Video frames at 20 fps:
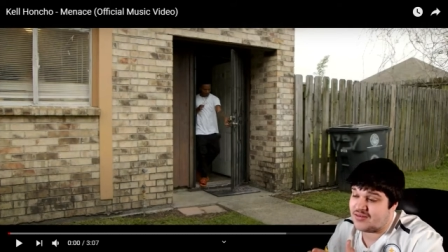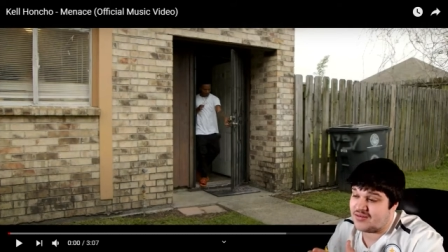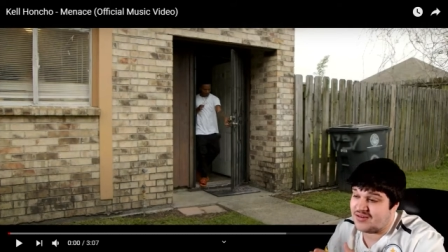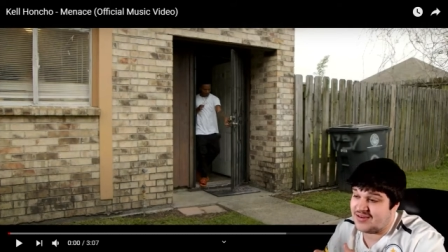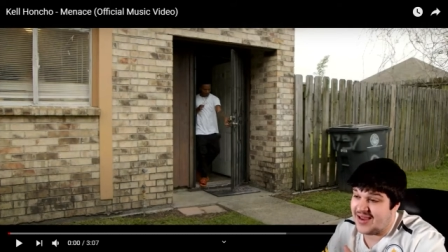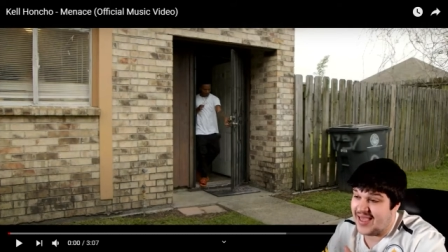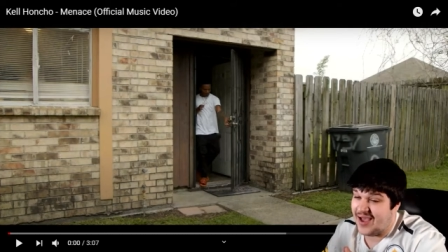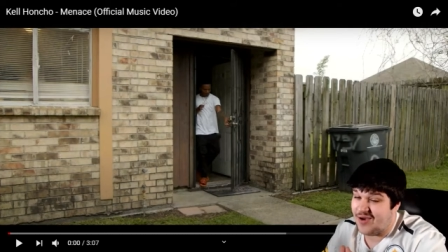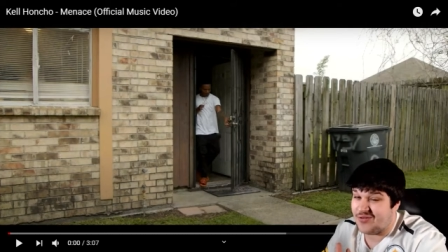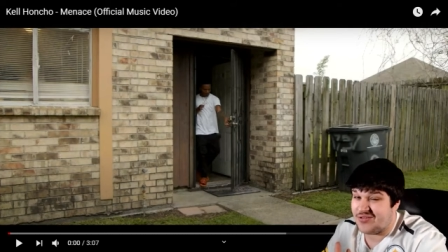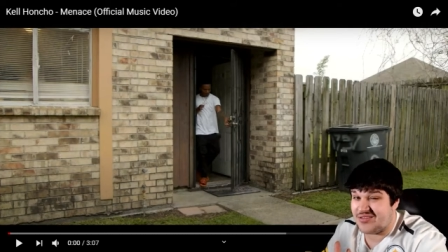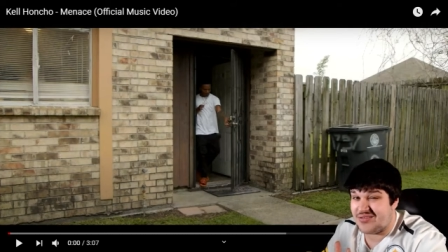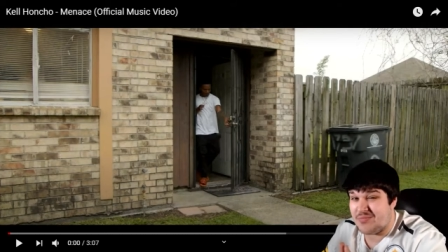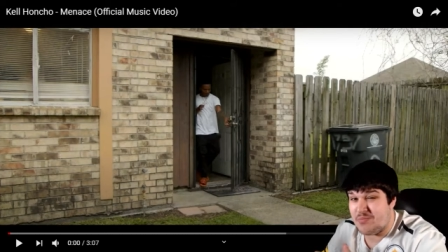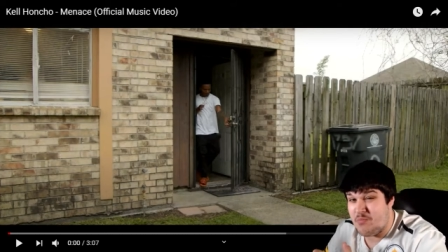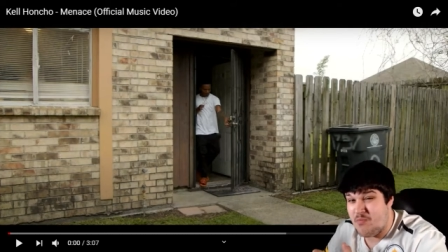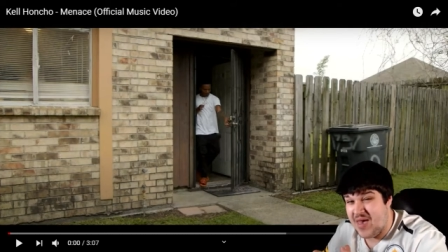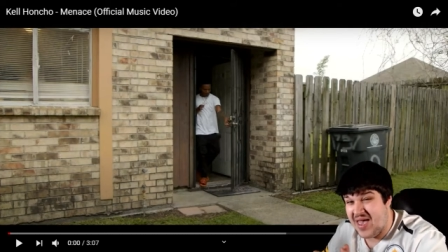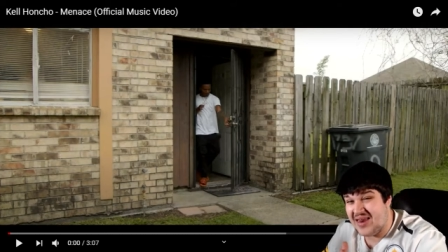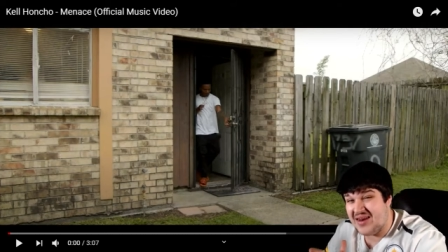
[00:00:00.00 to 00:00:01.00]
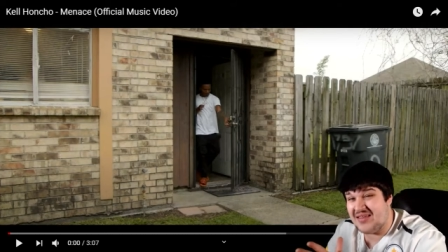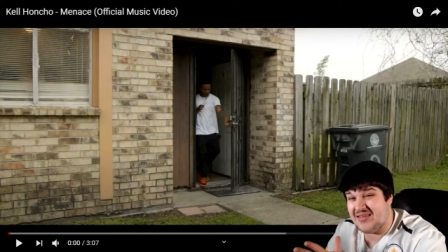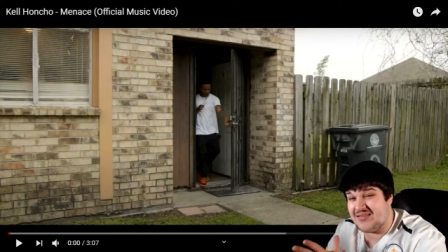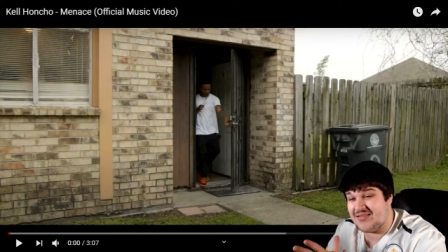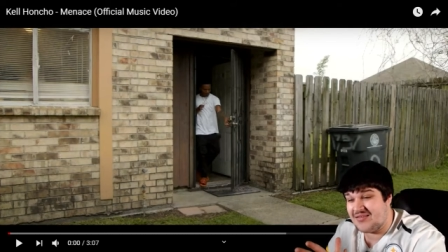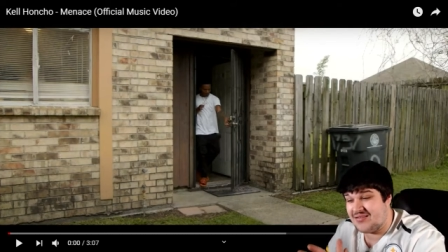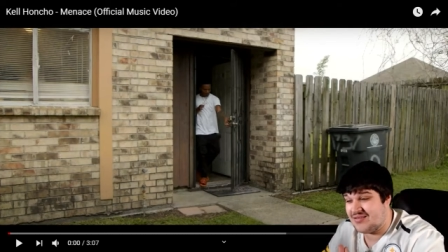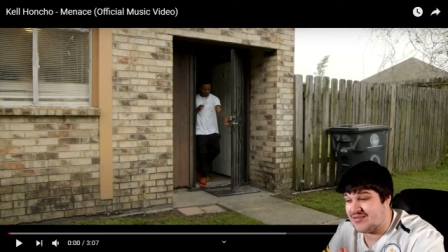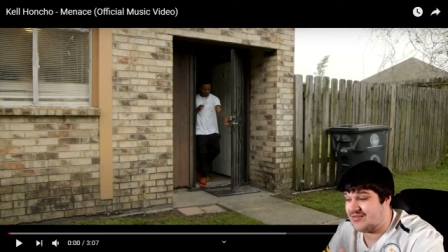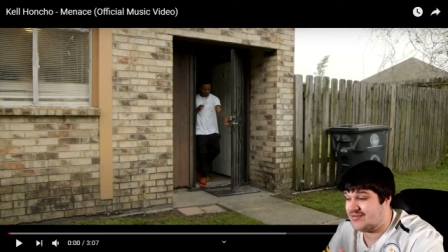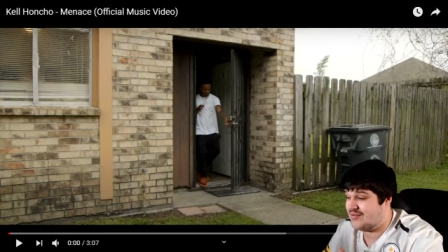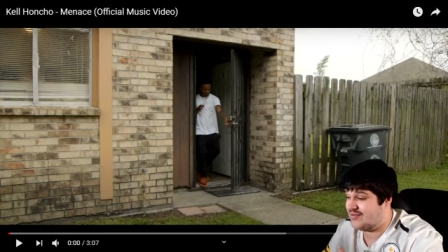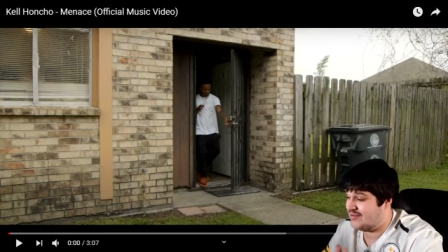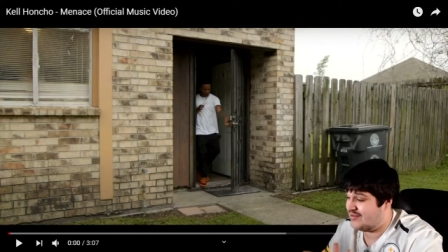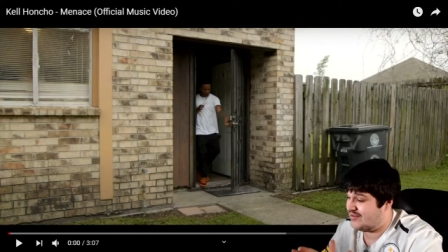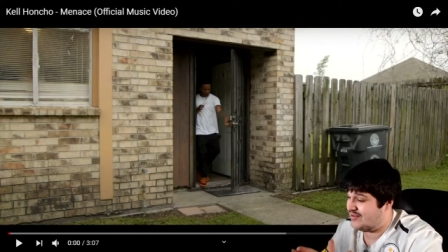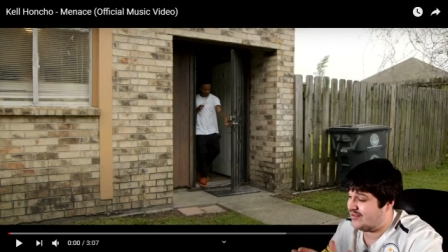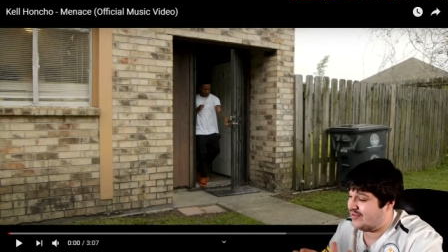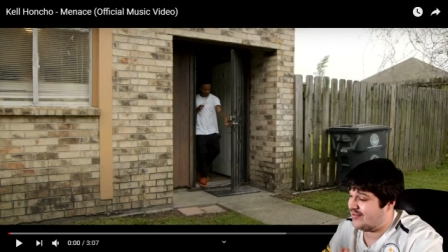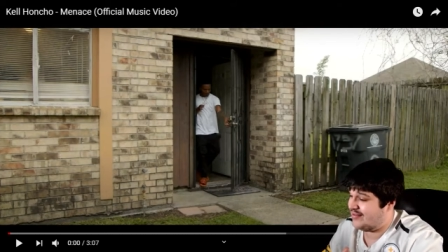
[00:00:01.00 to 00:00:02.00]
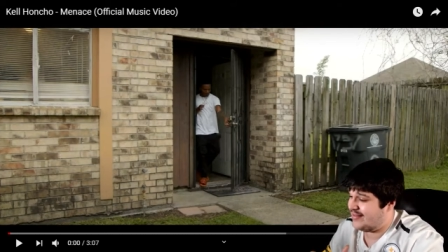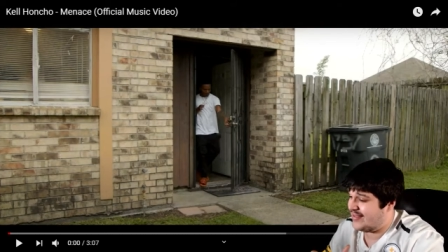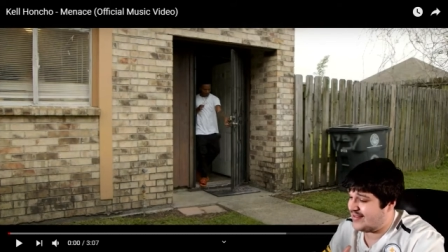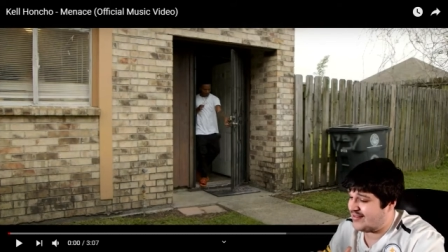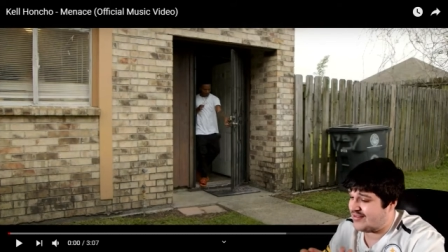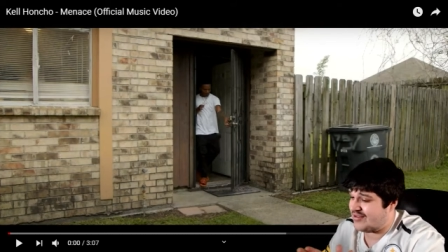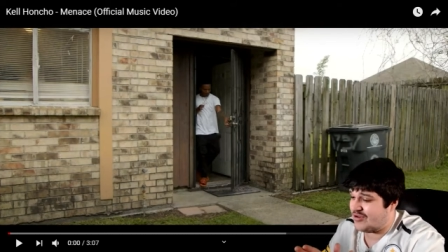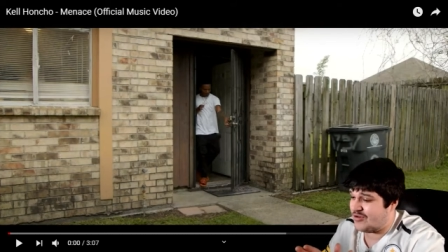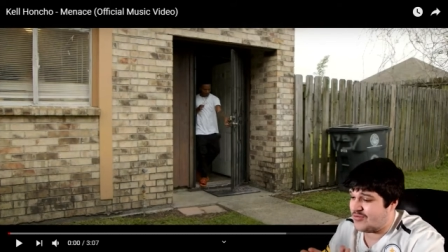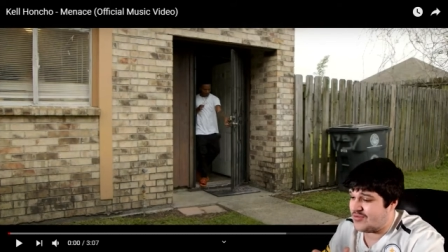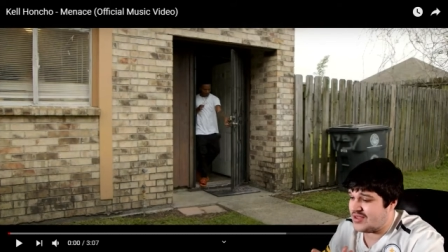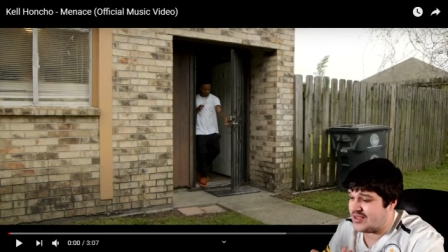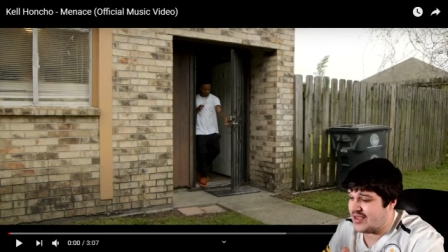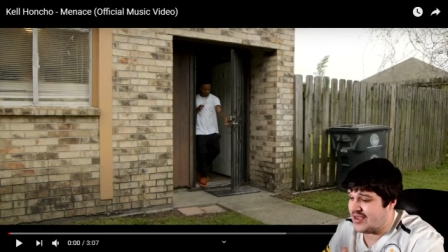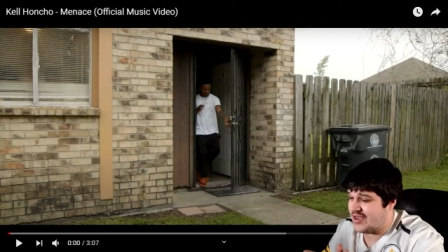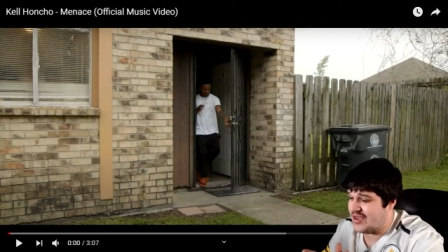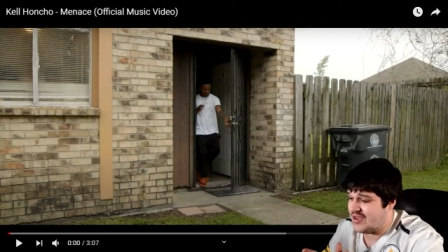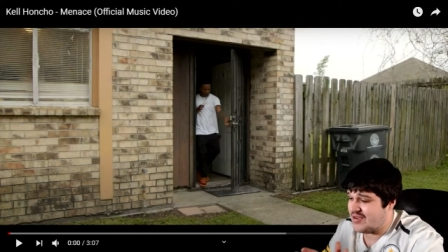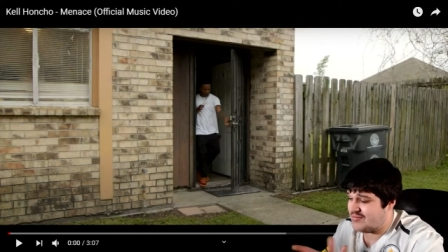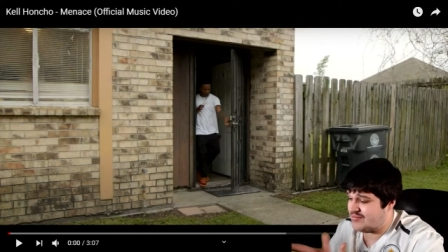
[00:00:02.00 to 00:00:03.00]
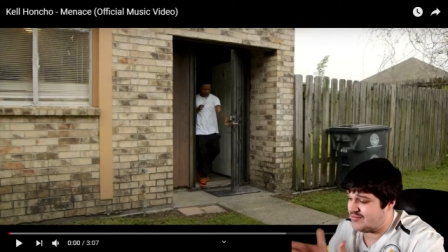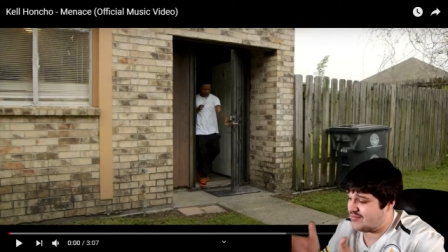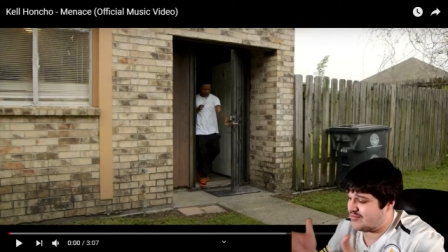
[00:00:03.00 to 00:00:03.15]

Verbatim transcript: Now it's Menace. Let's see what we get.